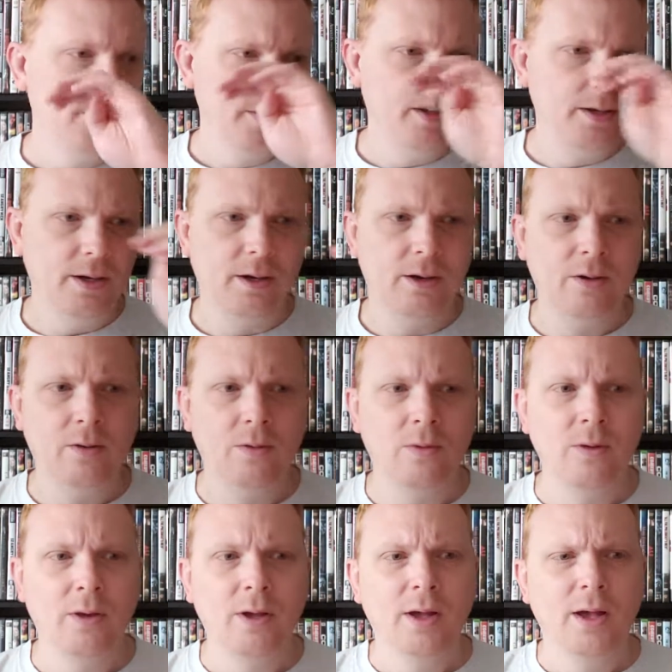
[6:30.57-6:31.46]

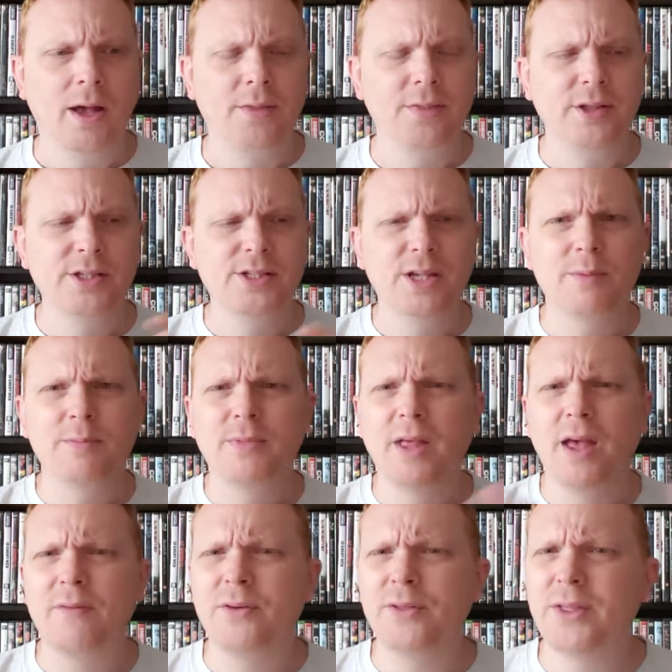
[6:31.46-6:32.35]
and then
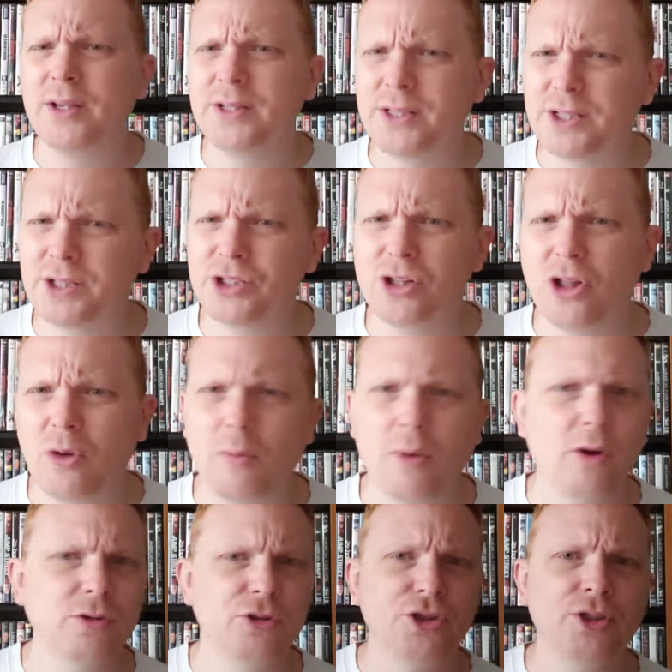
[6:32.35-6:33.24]
everything's in slow
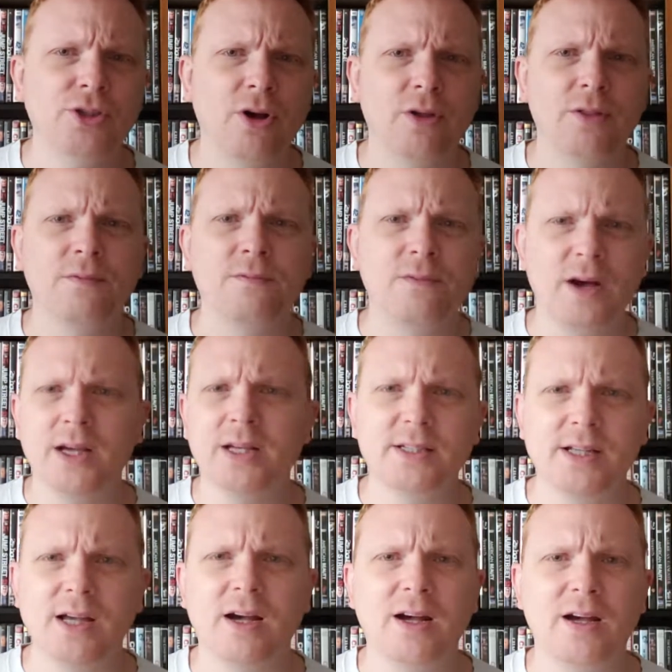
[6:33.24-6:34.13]
motion all the fucking
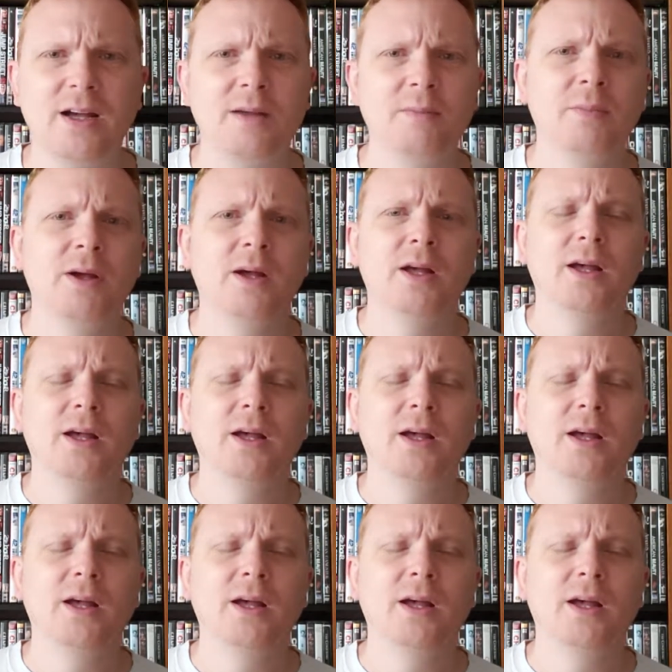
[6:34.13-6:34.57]
time.